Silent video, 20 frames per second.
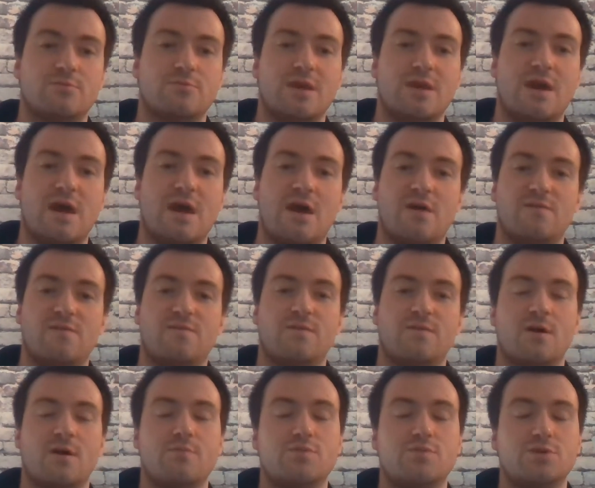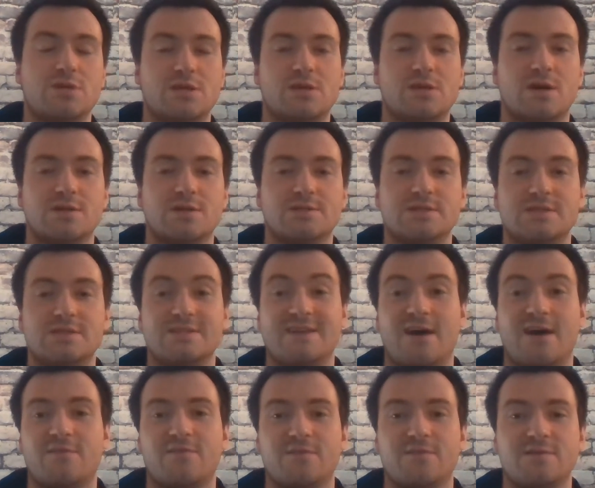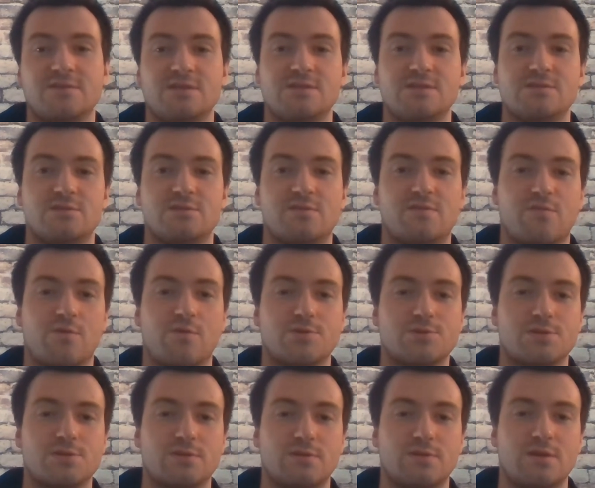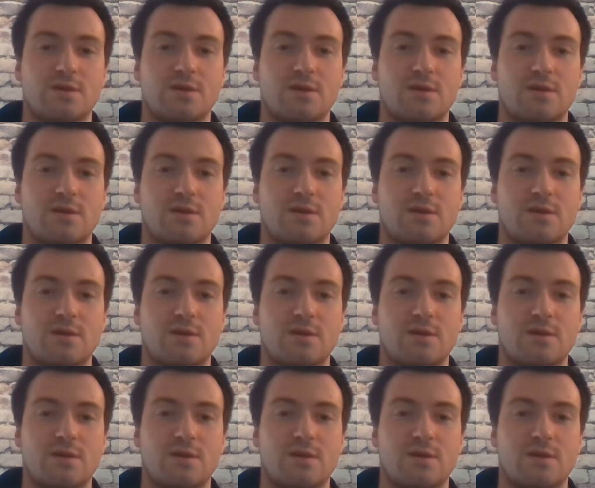We have Boogie Cousins is out for the season, unfortunately.